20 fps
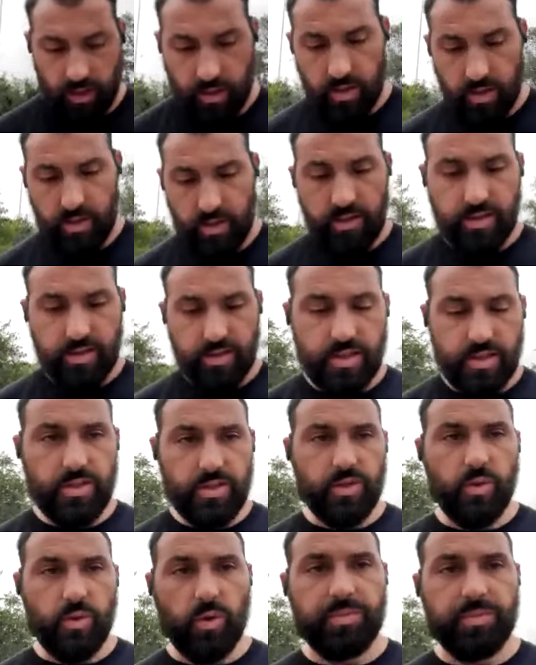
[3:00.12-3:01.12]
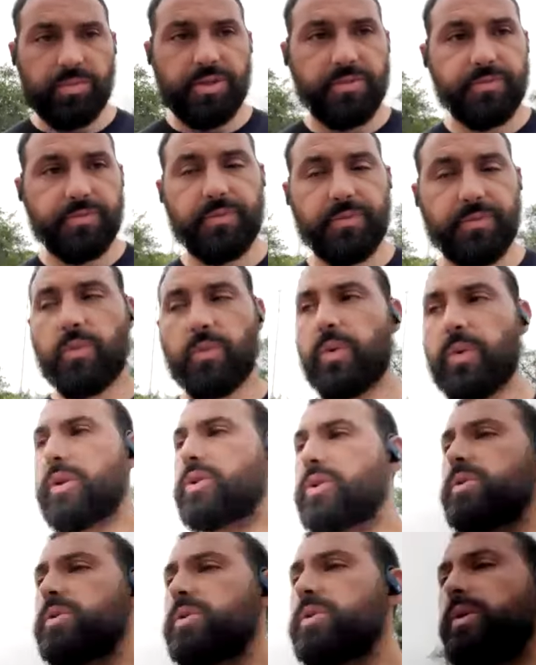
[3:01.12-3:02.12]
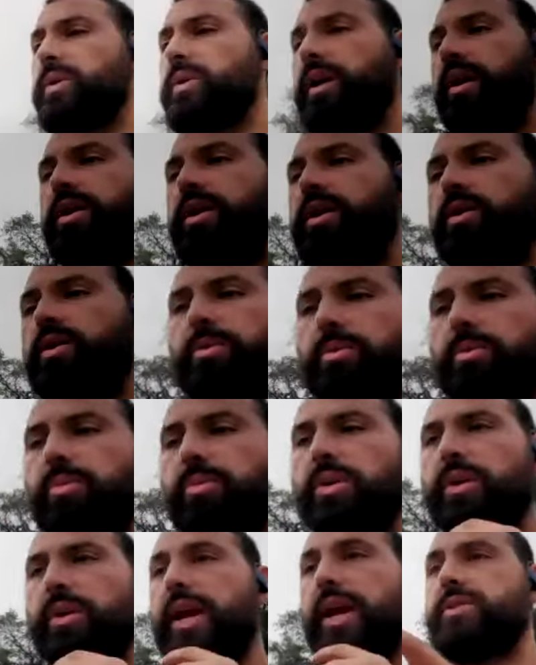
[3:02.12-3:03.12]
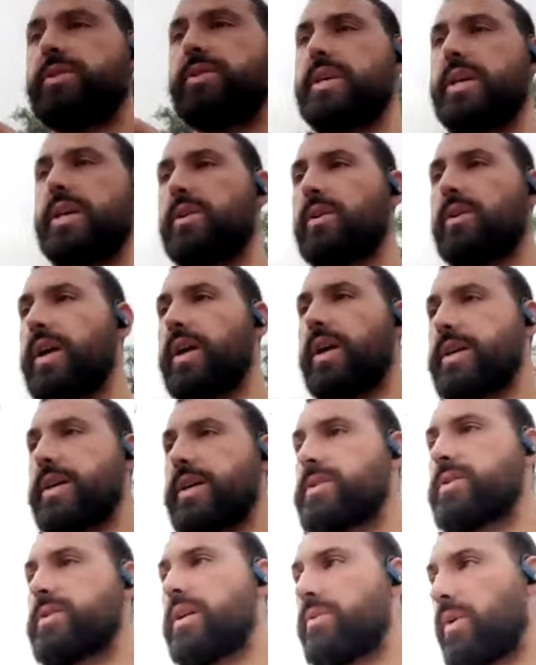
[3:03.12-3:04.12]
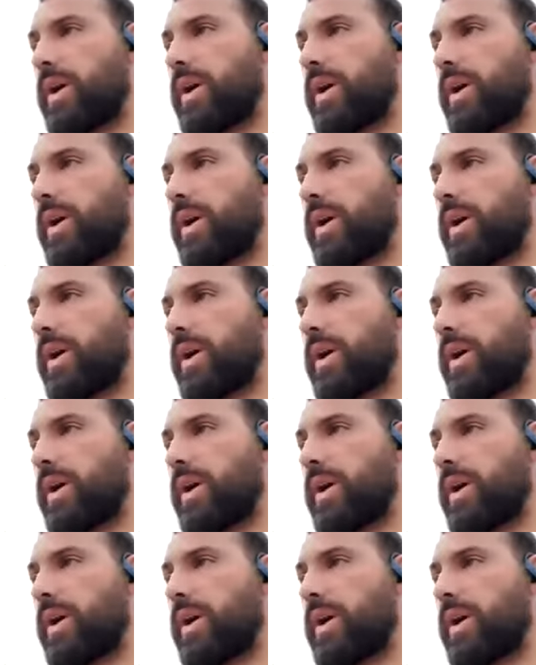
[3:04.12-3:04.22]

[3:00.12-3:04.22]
It's because he's adorbs. Why don't you grab your book? Actually, take your glasses off, walk around